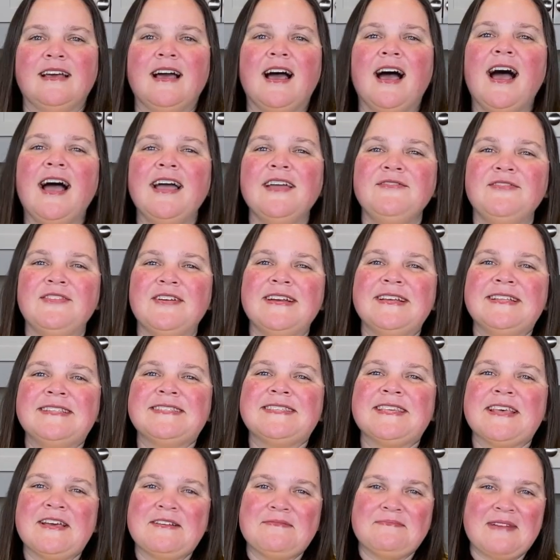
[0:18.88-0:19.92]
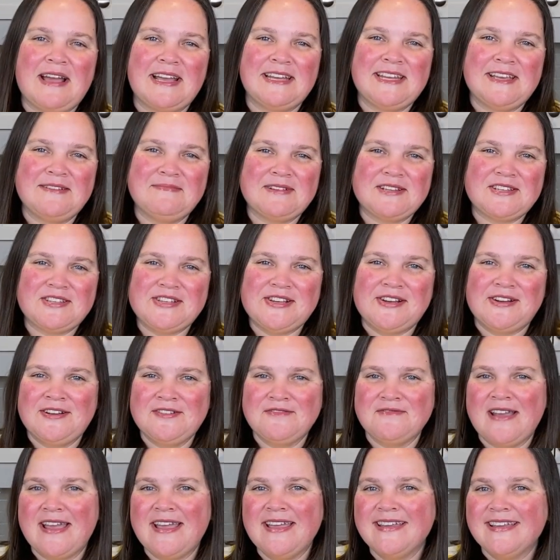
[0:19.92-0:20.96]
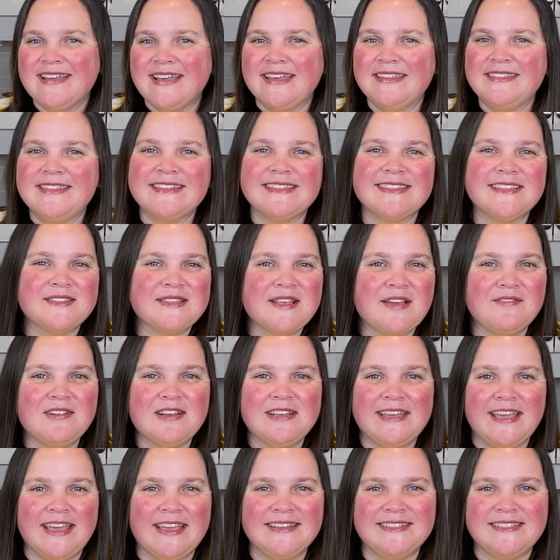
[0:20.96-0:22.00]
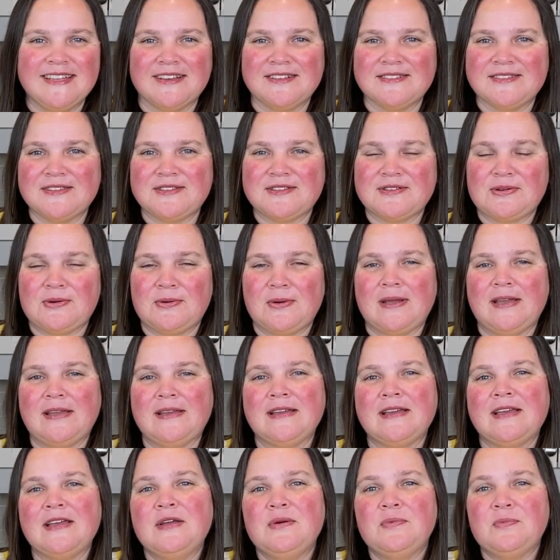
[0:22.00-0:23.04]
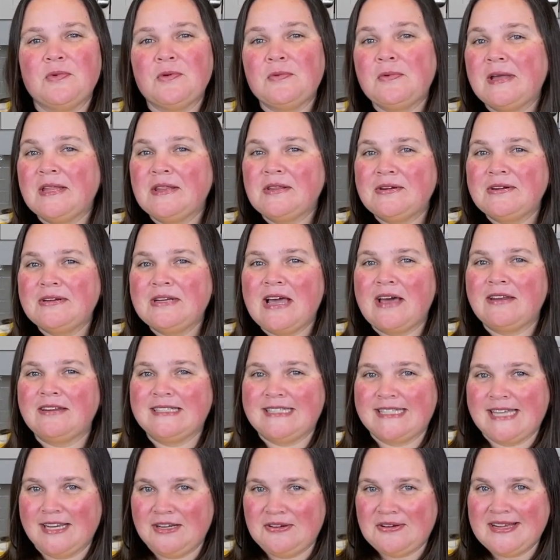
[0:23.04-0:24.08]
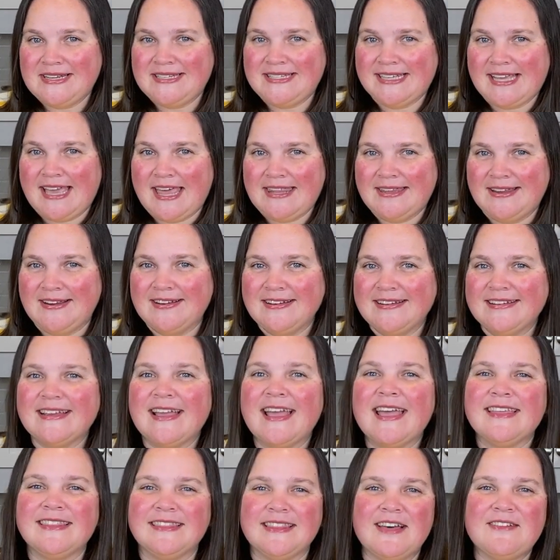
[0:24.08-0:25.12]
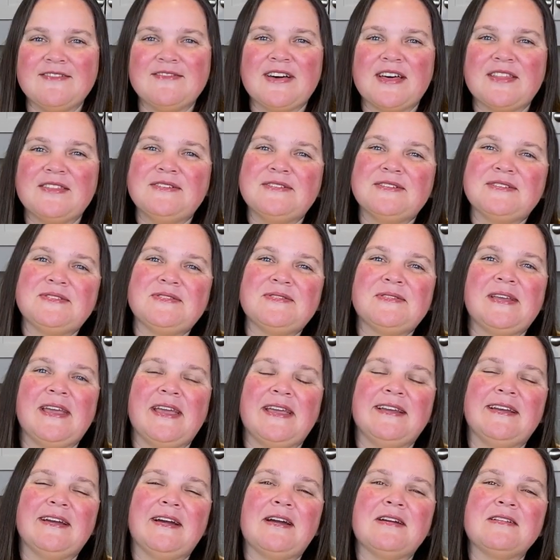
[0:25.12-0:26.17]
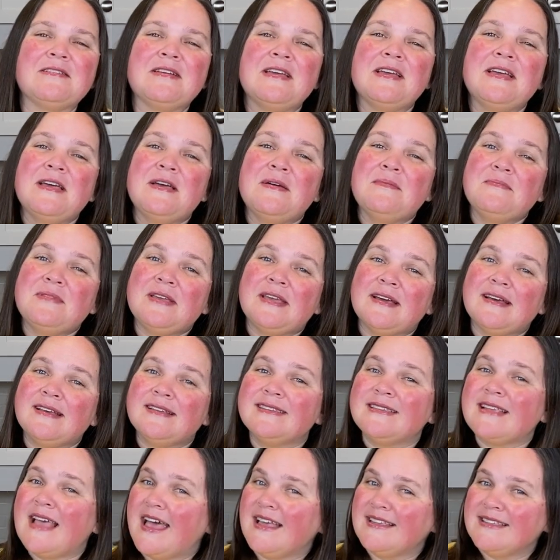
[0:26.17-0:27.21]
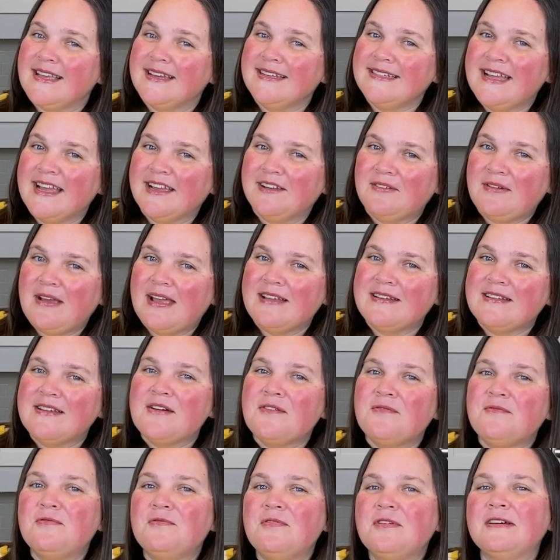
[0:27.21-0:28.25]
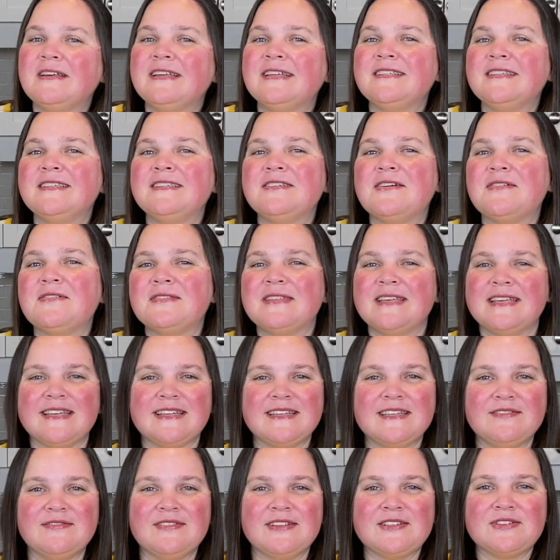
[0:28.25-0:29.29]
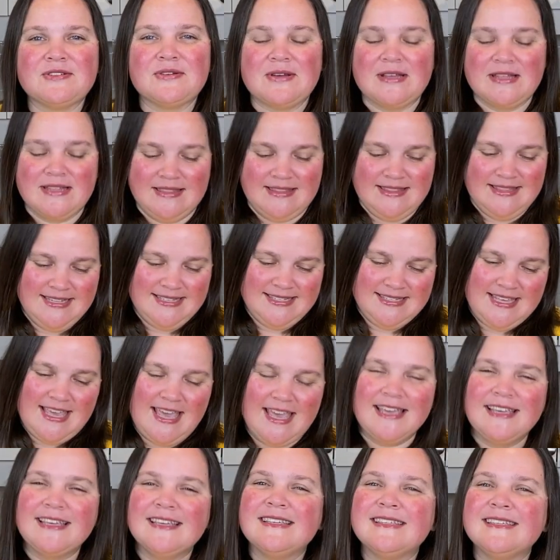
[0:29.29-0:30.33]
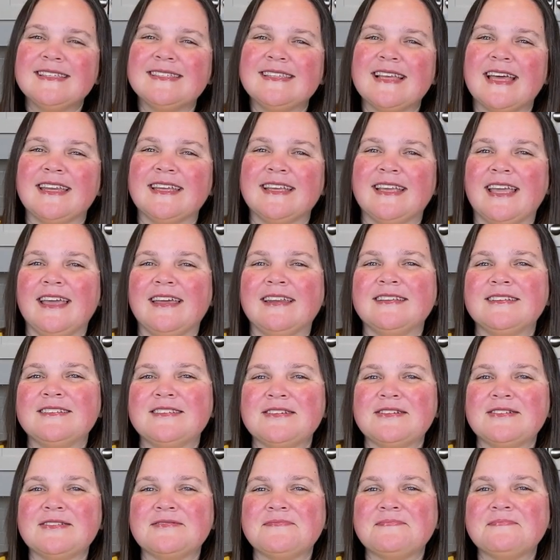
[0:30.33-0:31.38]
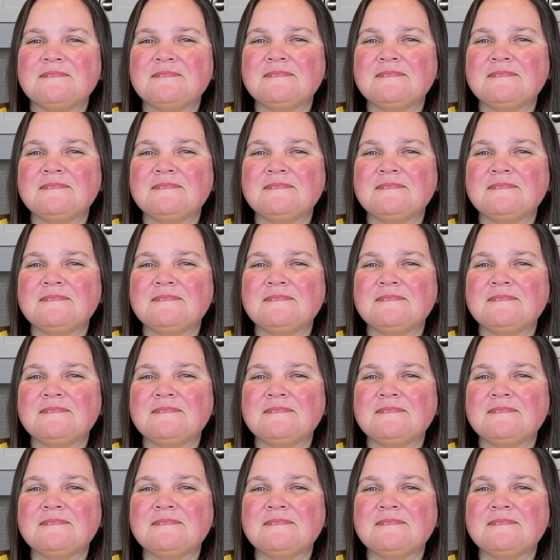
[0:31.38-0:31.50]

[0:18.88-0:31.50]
Hi friends, my name is Sherry, right? And this is Every Cake Tells a Story, where we learn how to decorate together and love others through cake art. Because as I decorate, we'll get to know the individual this cake is dedicated to.